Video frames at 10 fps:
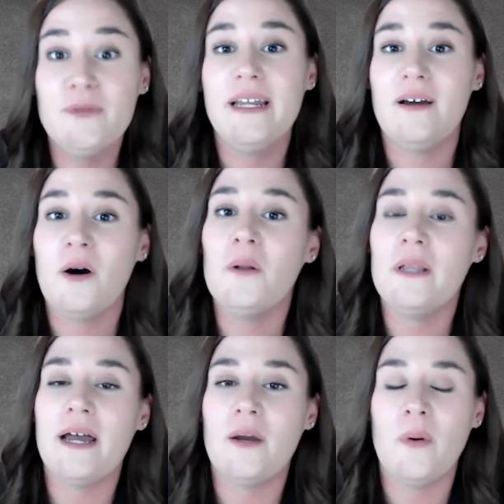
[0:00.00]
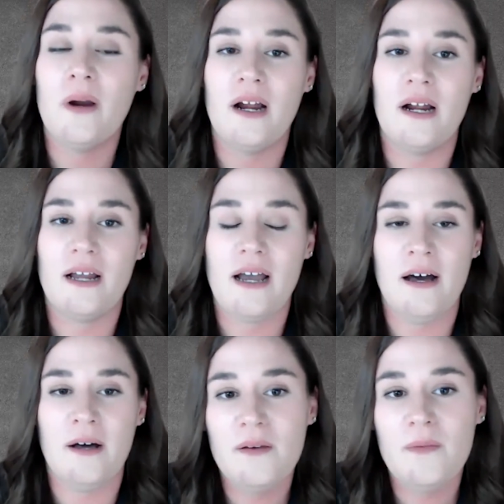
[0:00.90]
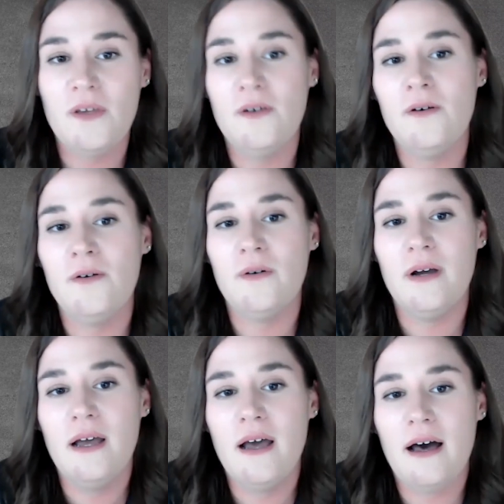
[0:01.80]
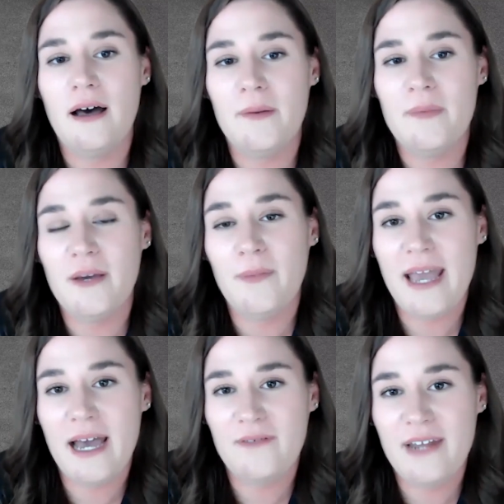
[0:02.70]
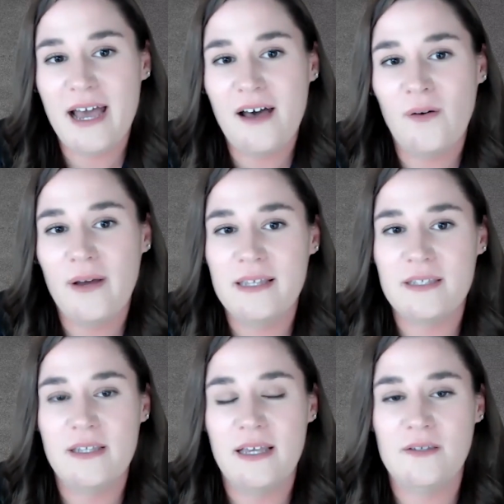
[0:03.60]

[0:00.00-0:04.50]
doing a whole lot of work. The EMU that we have now is